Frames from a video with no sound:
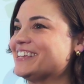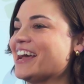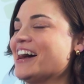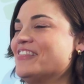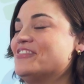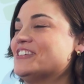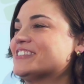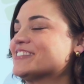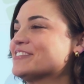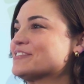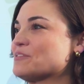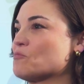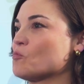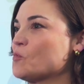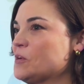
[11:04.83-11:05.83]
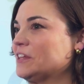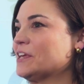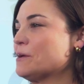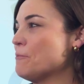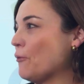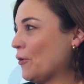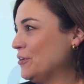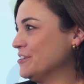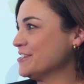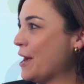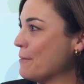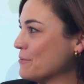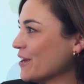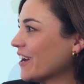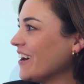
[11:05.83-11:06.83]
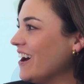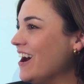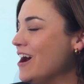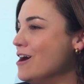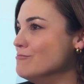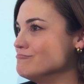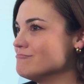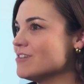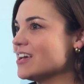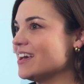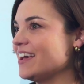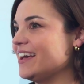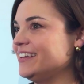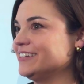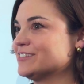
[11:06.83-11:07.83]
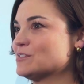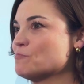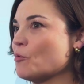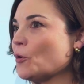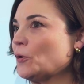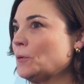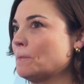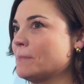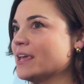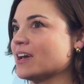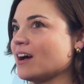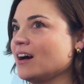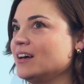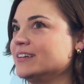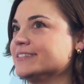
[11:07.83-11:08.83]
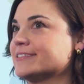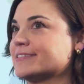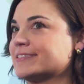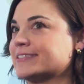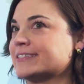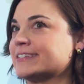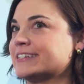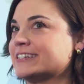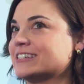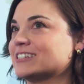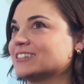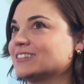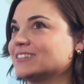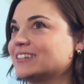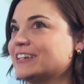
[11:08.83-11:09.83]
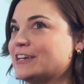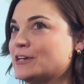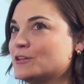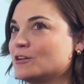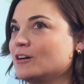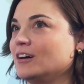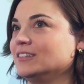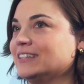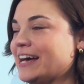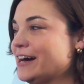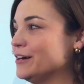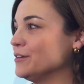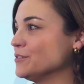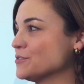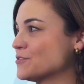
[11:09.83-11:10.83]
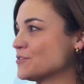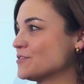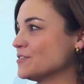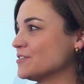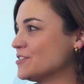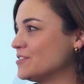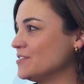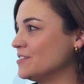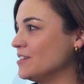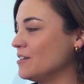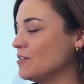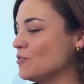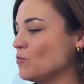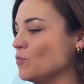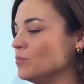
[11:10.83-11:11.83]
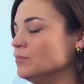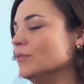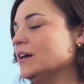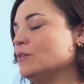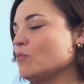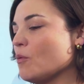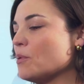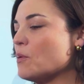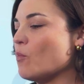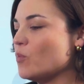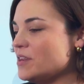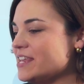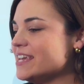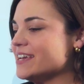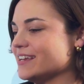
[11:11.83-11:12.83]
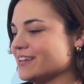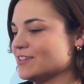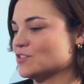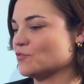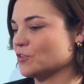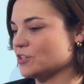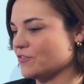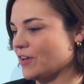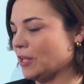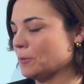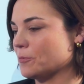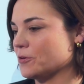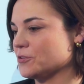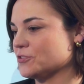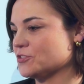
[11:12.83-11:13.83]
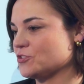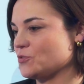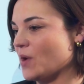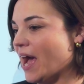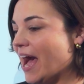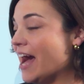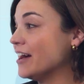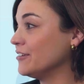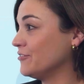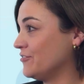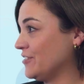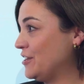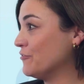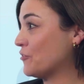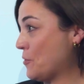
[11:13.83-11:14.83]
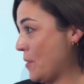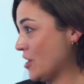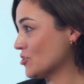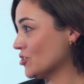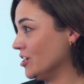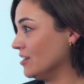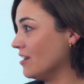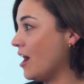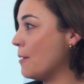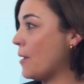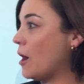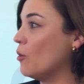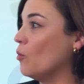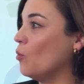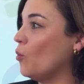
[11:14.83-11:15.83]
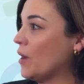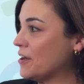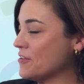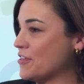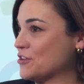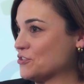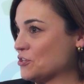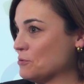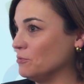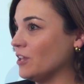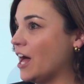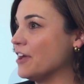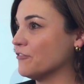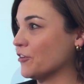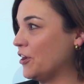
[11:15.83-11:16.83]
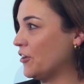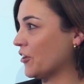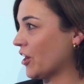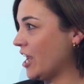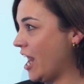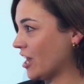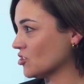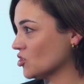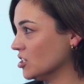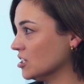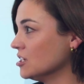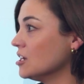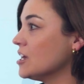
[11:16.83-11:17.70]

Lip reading: Yeah, this is a really important topic. And it's important because it allows, what we need is for developers to have information about where they should apply for interconnection.